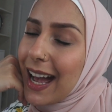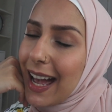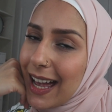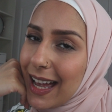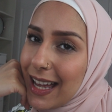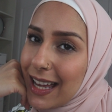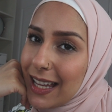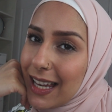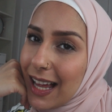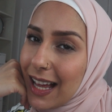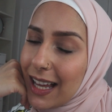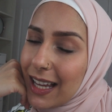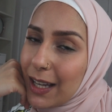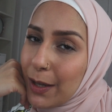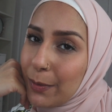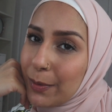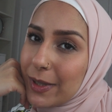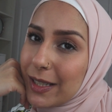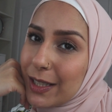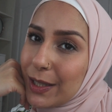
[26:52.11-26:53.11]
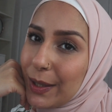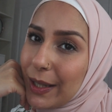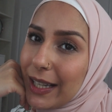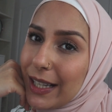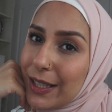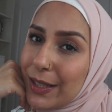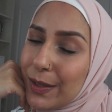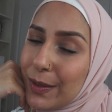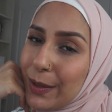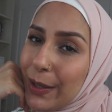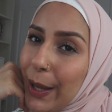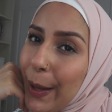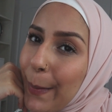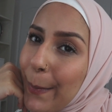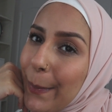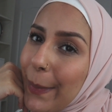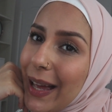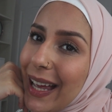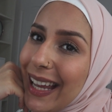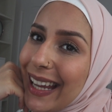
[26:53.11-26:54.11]
and I hope to see you guys soon.
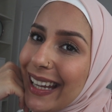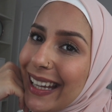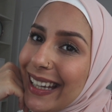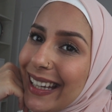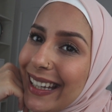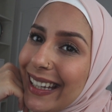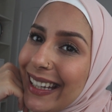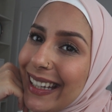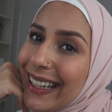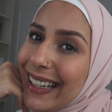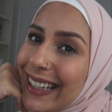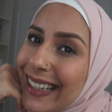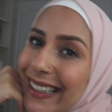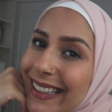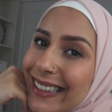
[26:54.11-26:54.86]
Bye.